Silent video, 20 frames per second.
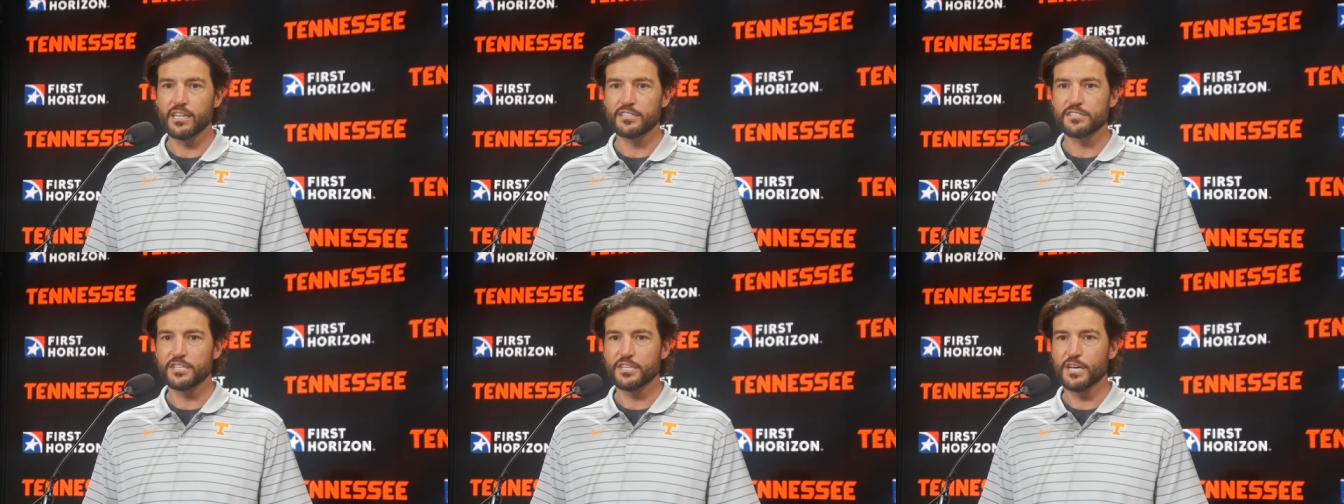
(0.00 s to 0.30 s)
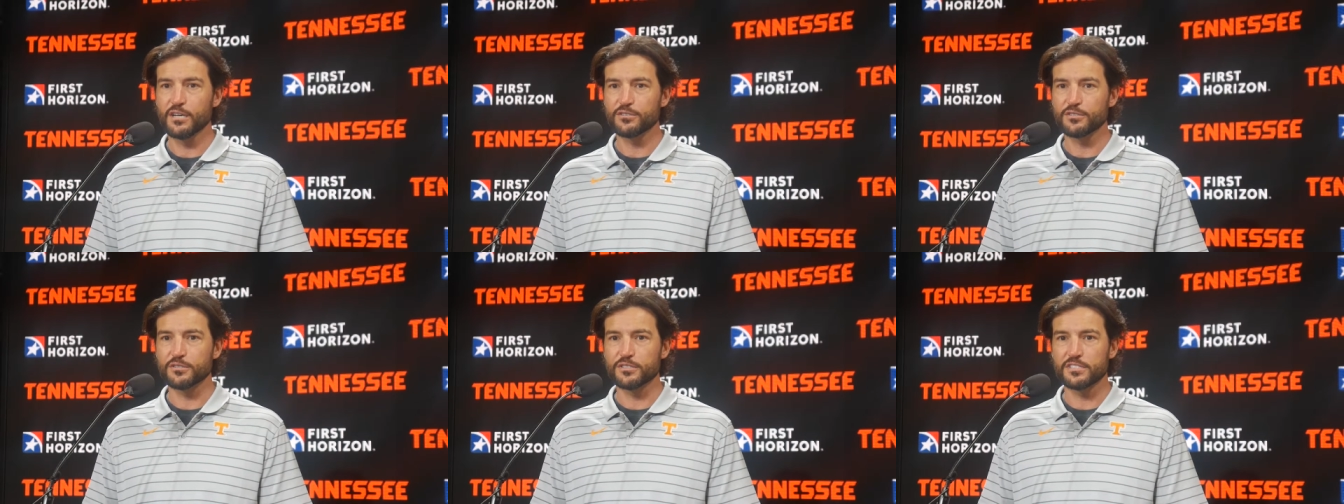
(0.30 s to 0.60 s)
Lindsey
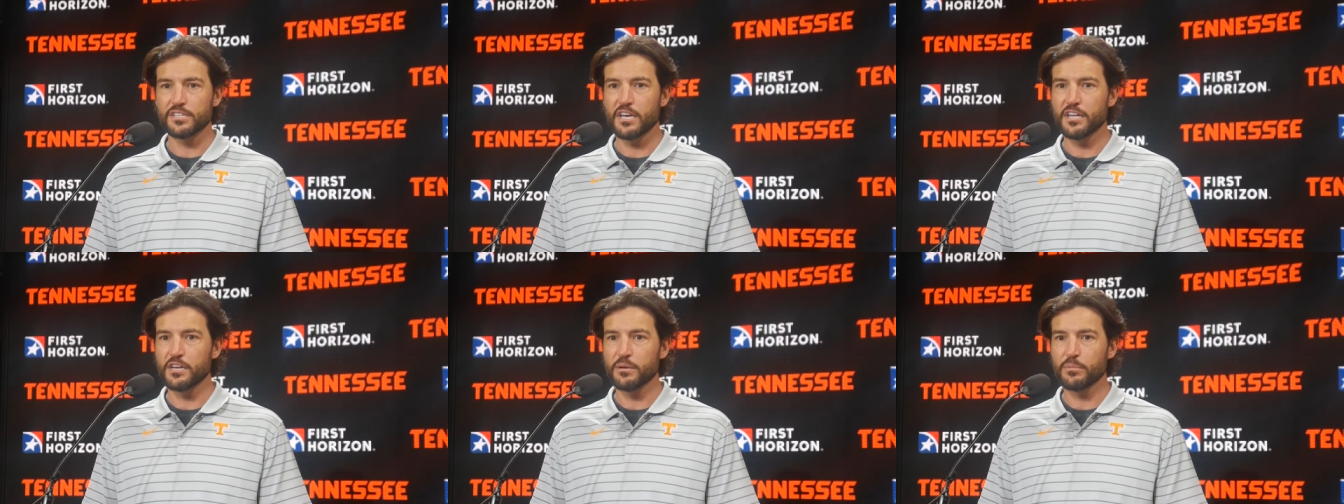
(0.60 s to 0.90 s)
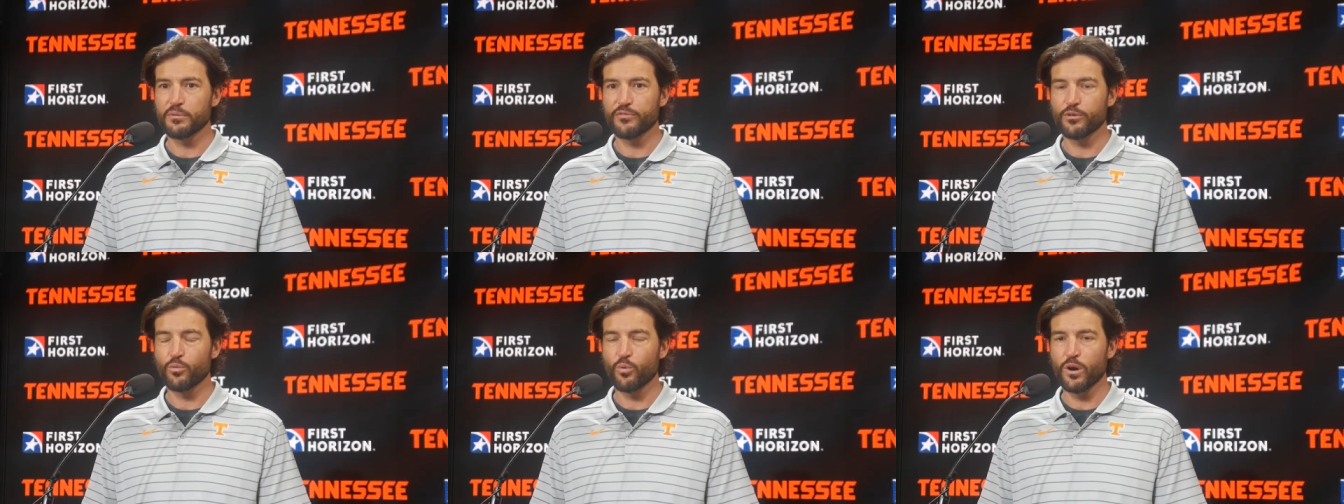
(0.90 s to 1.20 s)
Nelson
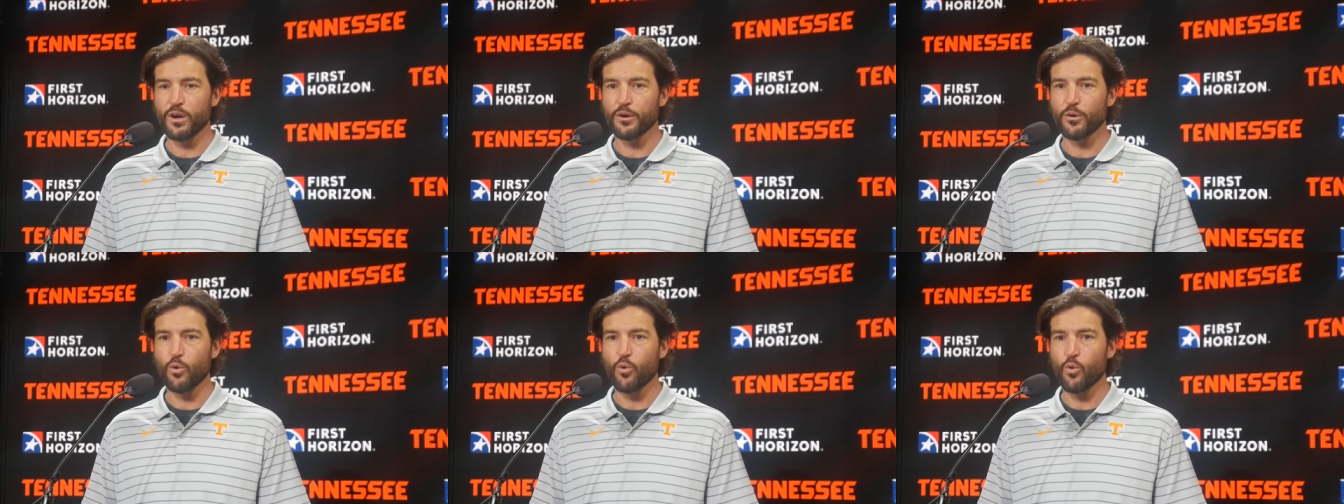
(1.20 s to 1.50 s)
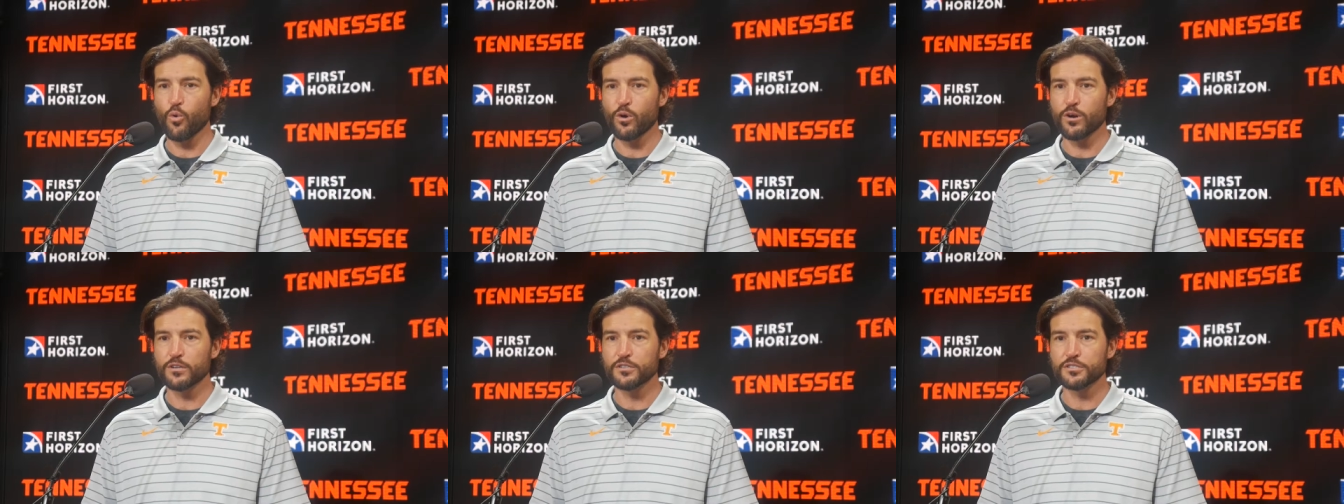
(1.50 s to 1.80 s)
Stadium if you're wearing
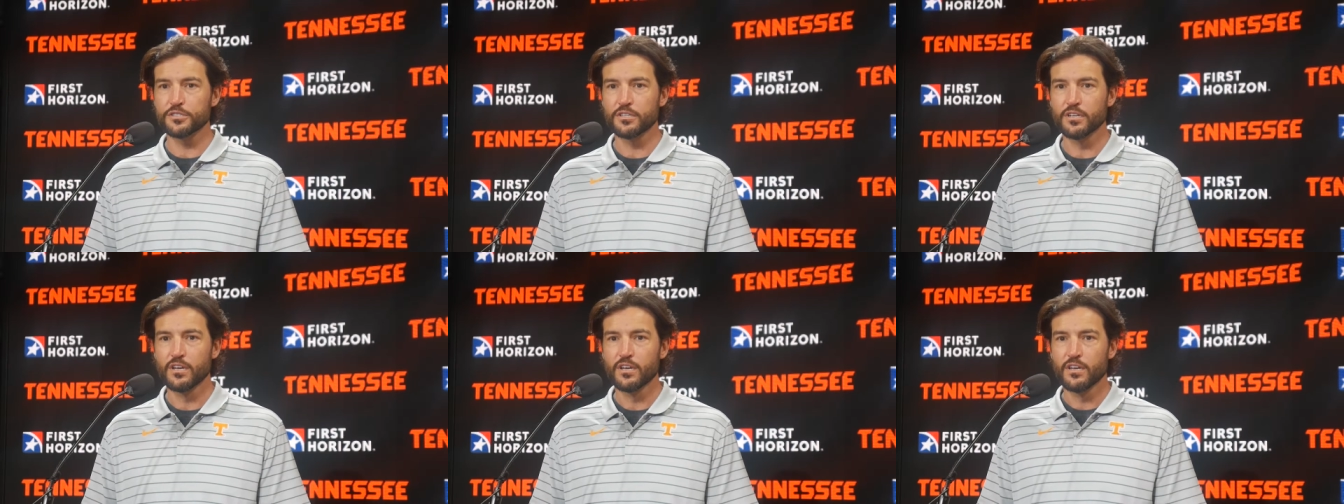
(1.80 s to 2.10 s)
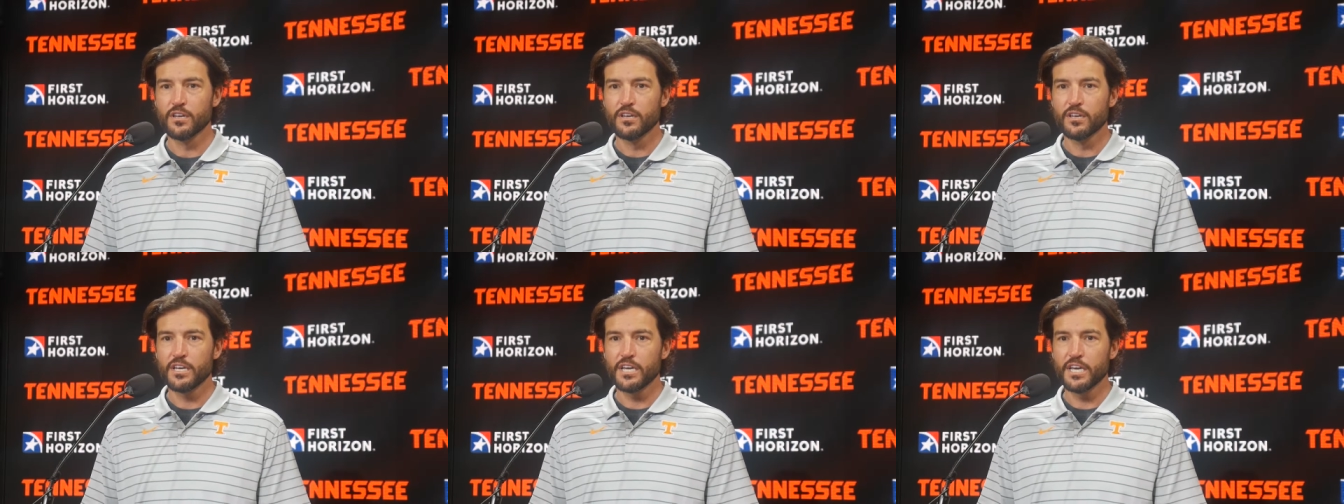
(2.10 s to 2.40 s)
orange
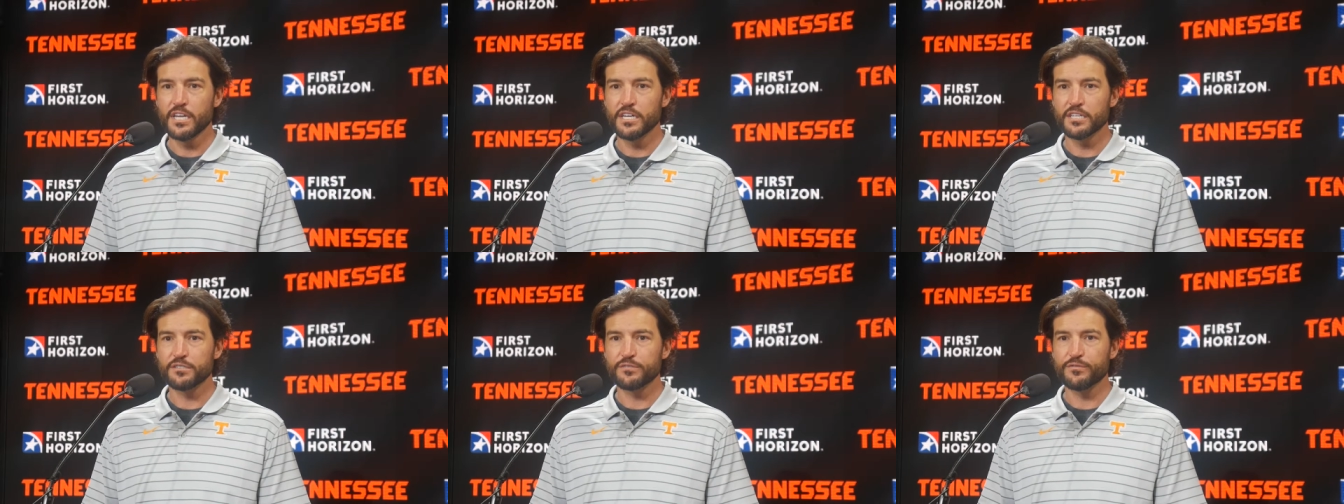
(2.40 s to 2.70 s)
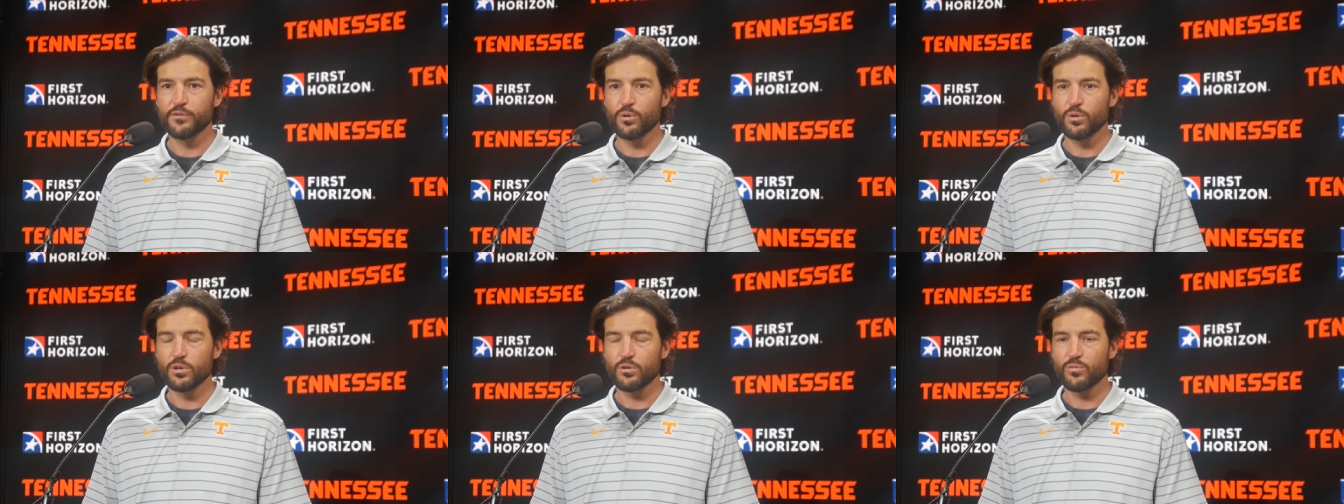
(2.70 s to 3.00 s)
and it's
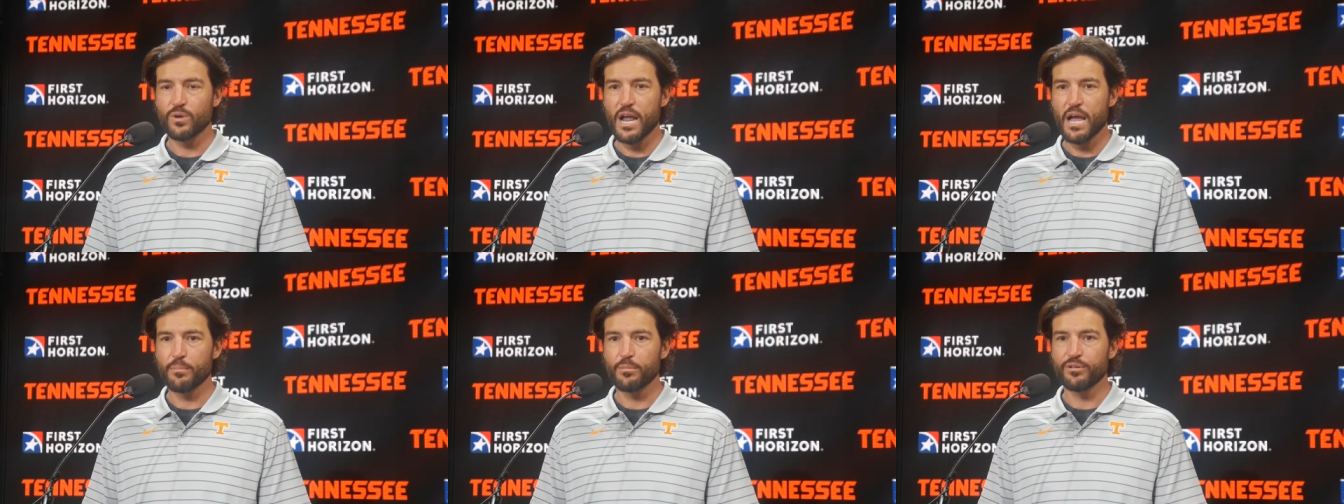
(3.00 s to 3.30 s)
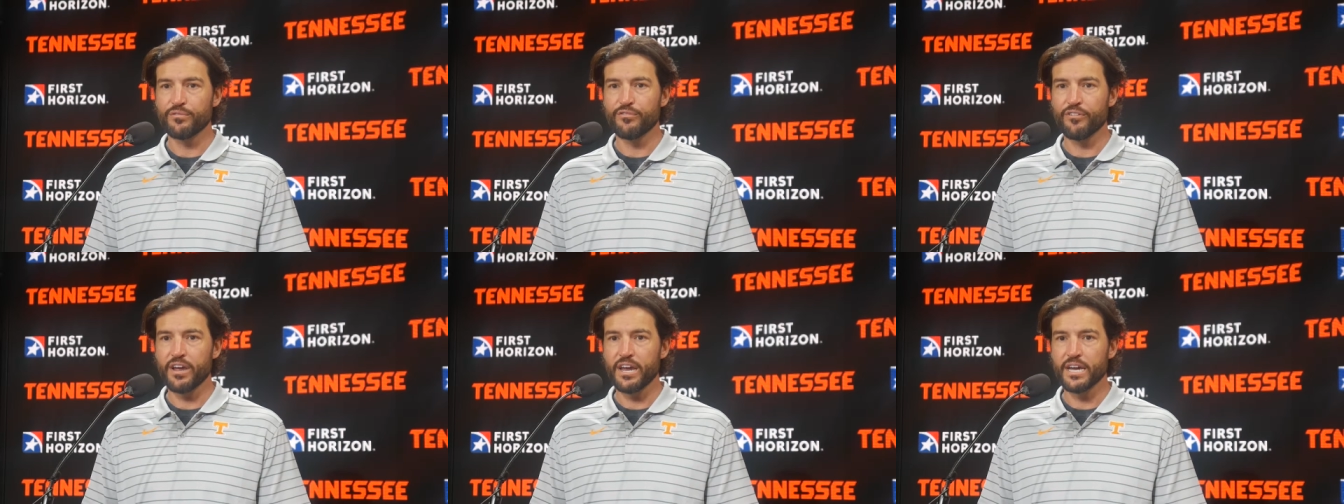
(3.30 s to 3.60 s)
full of
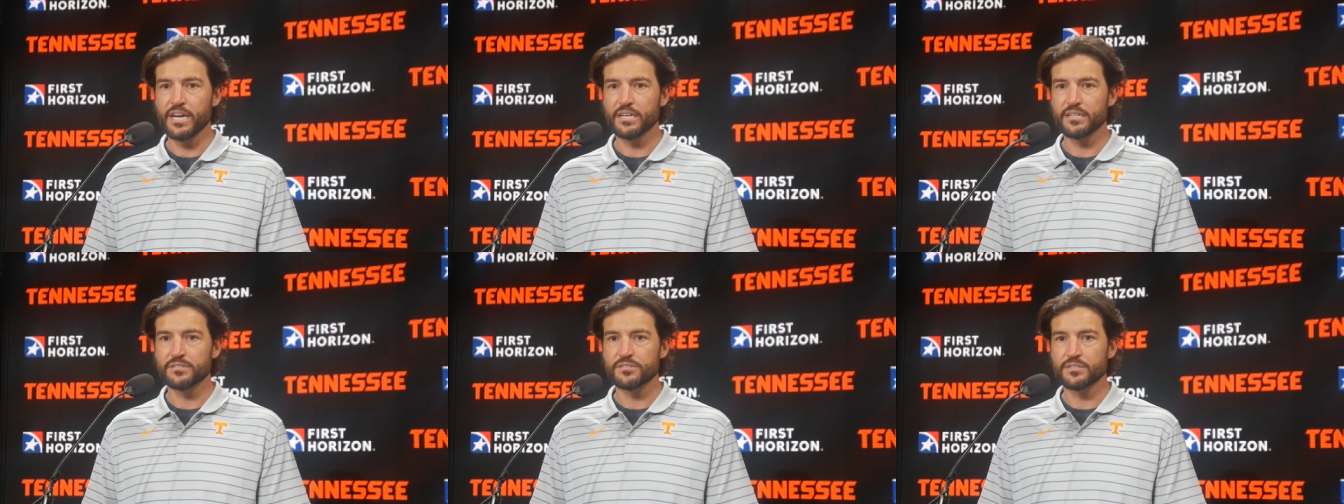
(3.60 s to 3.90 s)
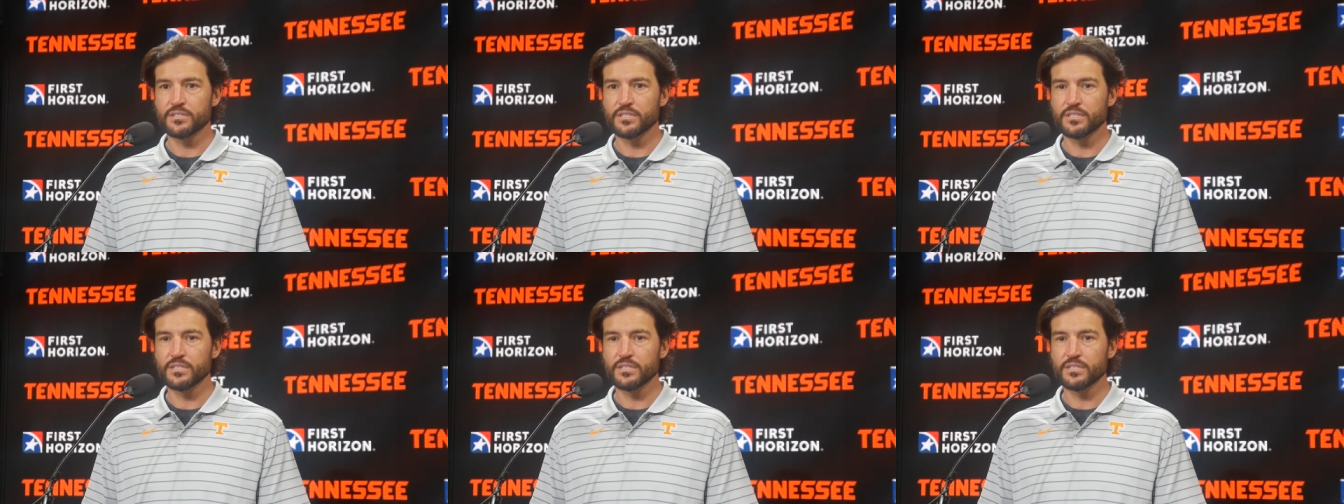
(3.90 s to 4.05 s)
rabid fans.